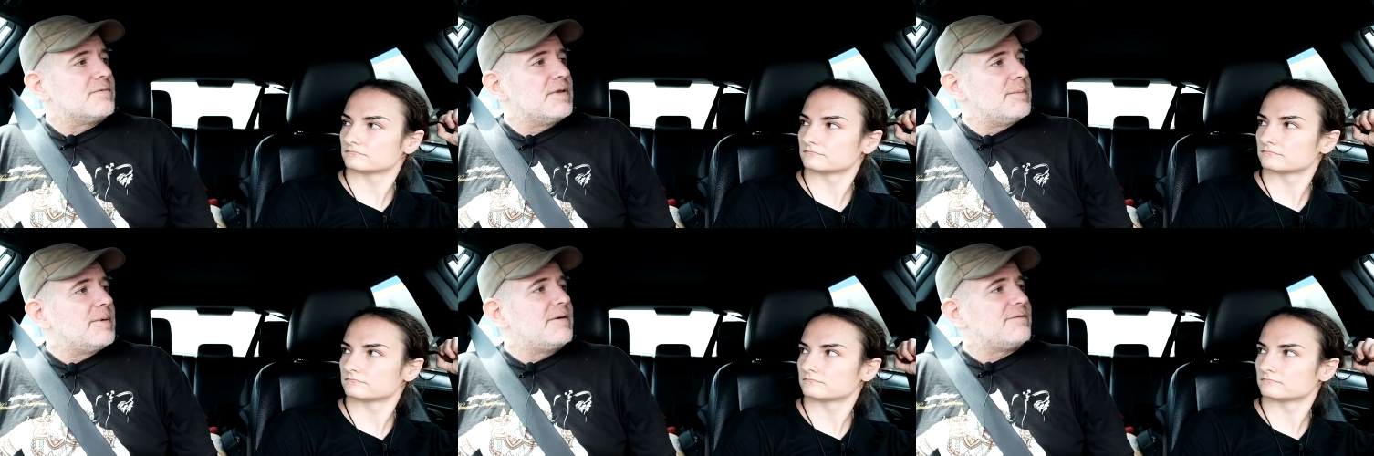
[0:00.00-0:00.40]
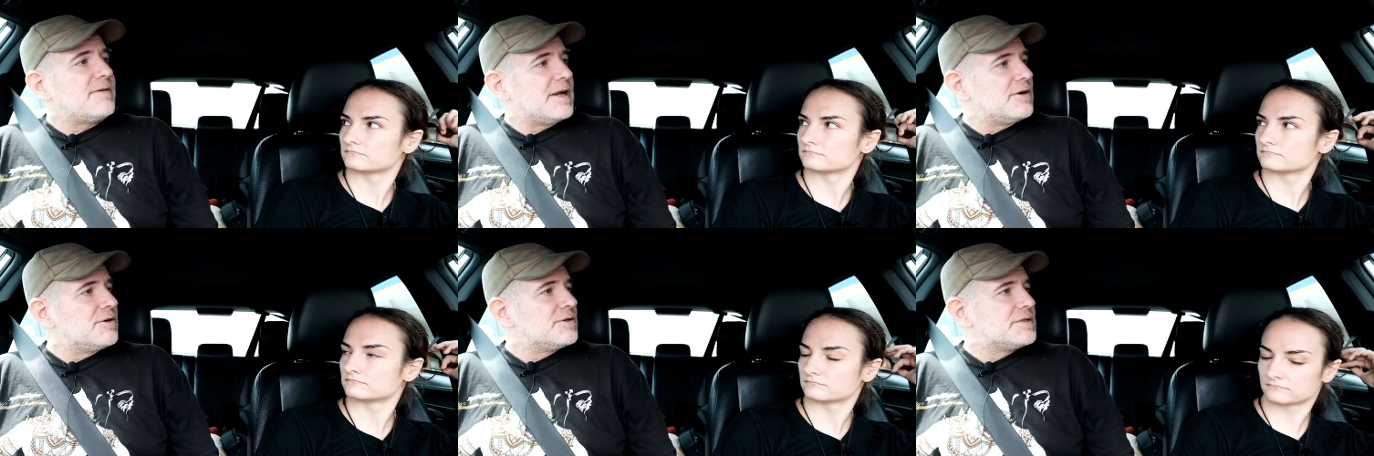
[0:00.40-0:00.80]
Speaker 1: female
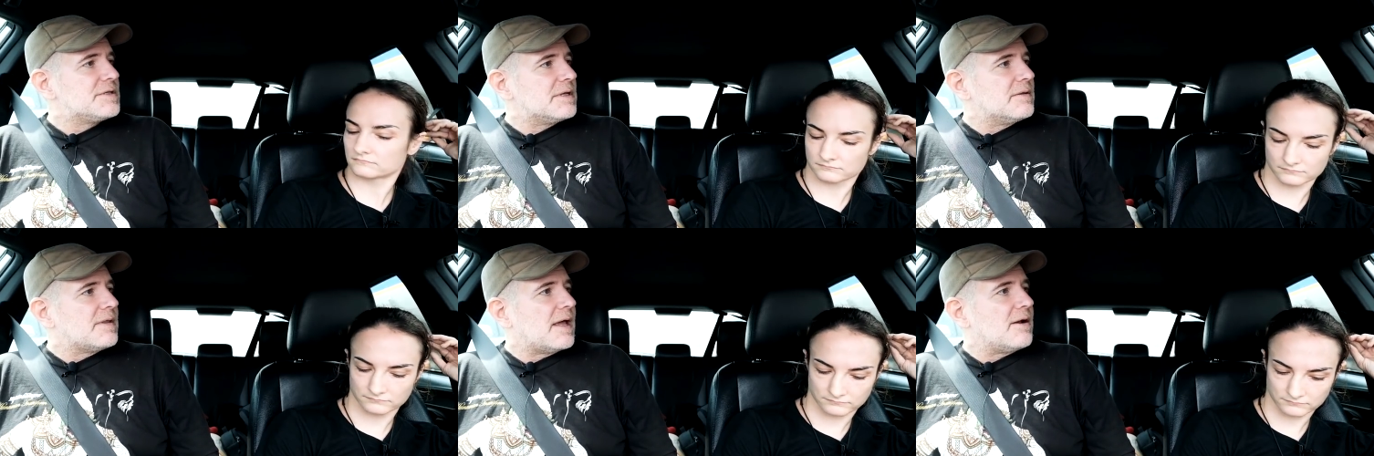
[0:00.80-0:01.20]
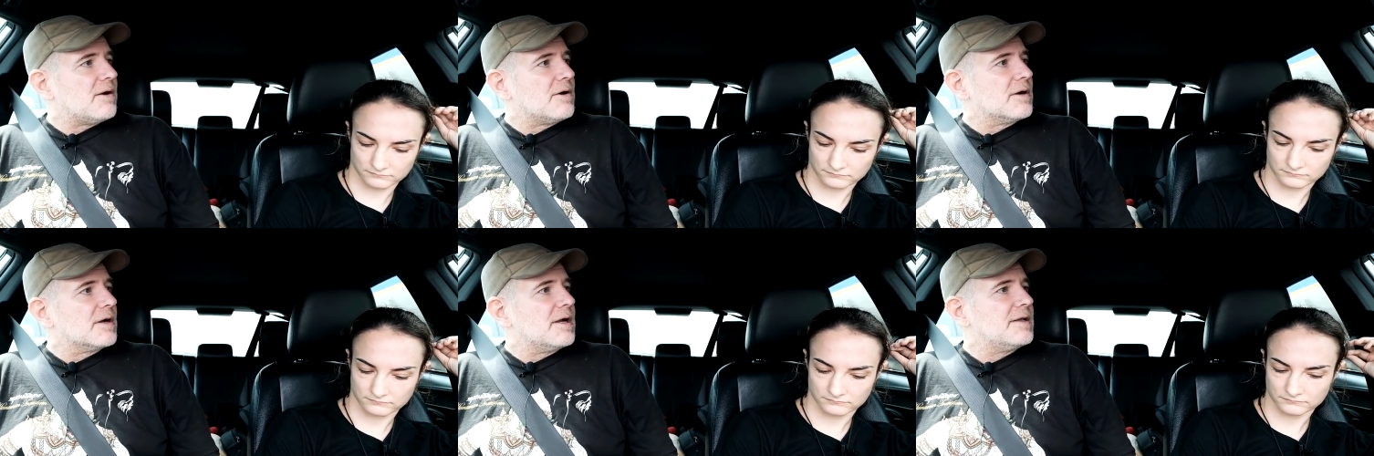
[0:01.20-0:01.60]
fighters that
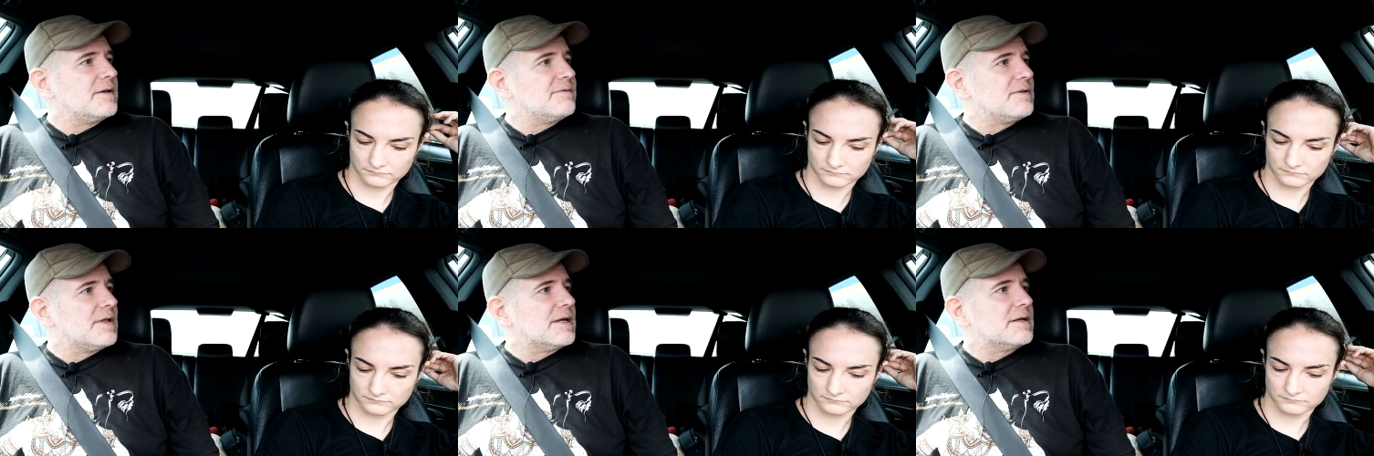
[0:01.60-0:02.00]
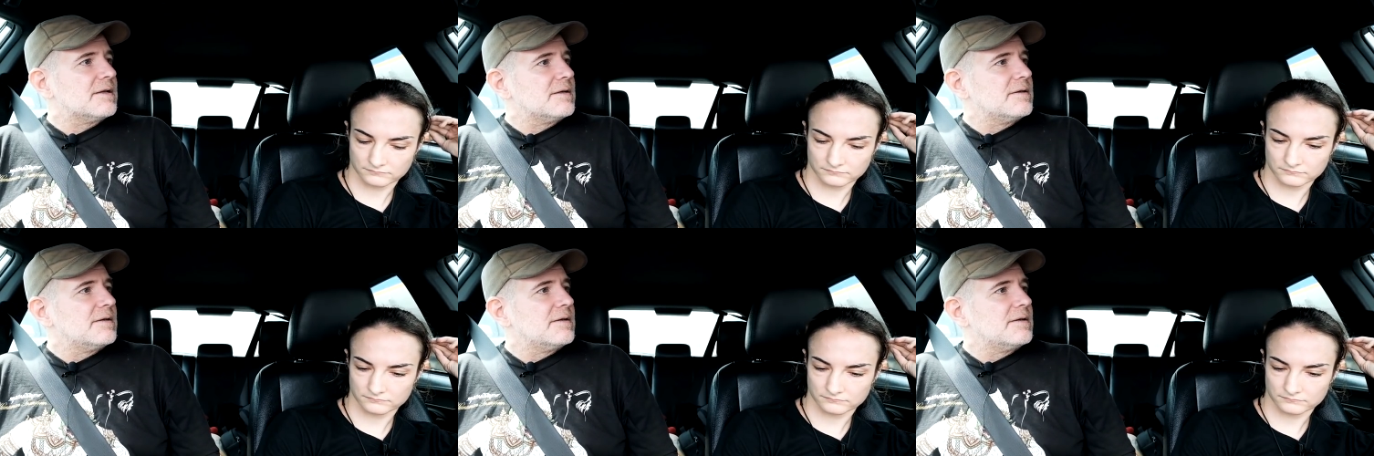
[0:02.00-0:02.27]
are kind of like